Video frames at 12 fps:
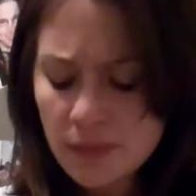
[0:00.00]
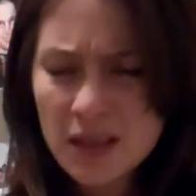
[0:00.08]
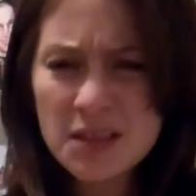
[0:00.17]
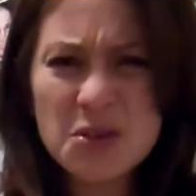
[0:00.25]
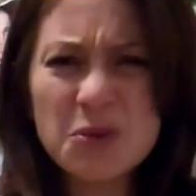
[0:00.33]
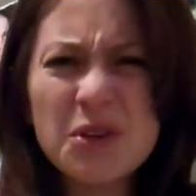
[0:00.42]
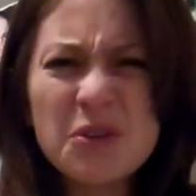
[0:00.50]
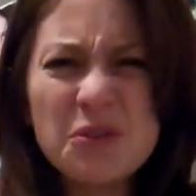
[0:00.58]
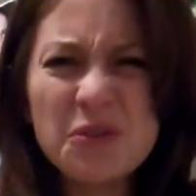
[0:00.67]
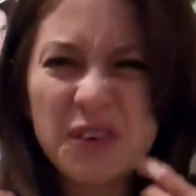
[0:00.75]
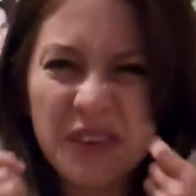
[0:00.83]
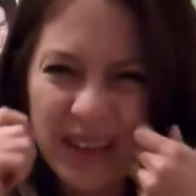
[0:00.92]
So you don't
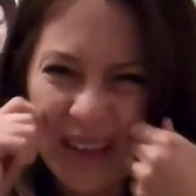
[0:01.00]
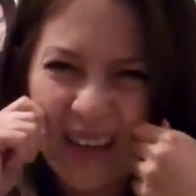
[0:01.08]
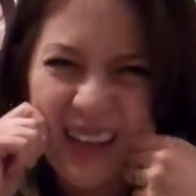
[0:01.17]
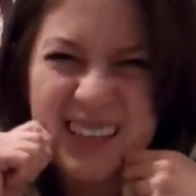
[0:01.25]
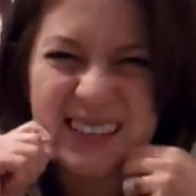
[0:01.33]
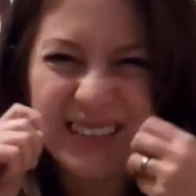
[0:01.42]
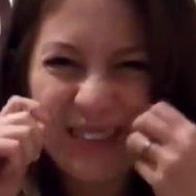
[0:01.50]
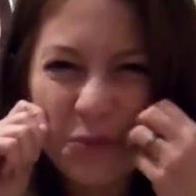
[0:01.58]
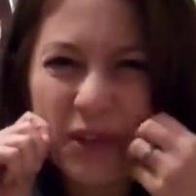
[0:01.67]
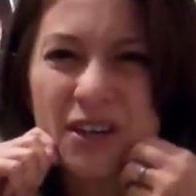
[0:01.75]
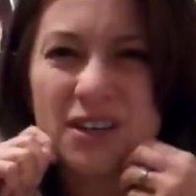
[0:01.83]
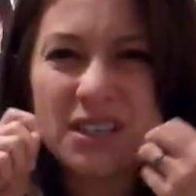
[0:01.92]
feel like that
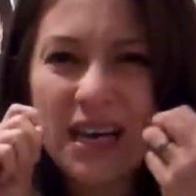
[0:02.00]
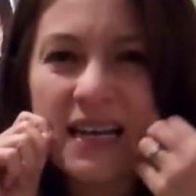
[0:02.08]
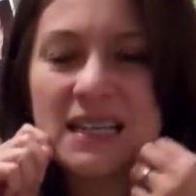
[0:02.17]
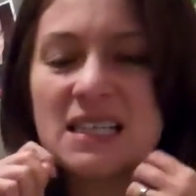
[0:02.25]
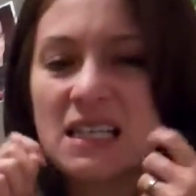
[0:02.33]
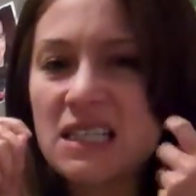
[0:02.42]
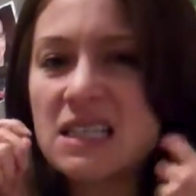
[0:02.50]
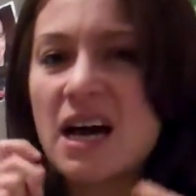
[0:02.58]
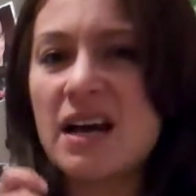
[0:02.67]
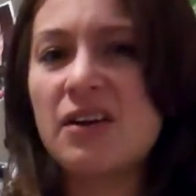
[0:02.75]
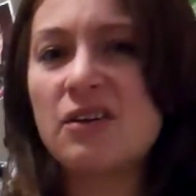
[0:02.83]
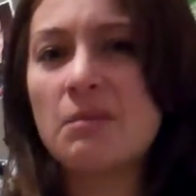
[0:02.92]
weird taste on the
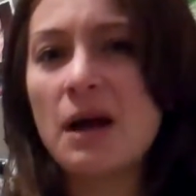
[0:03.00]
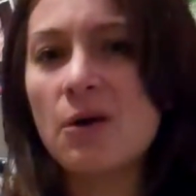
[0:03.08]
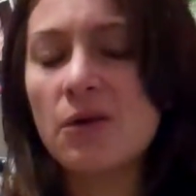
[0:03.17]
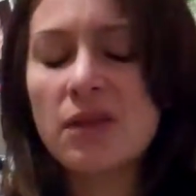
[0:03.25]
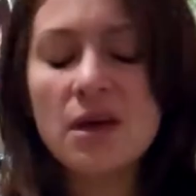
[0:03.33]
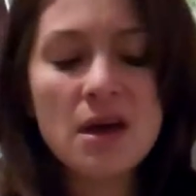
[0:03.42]
side of your mouth.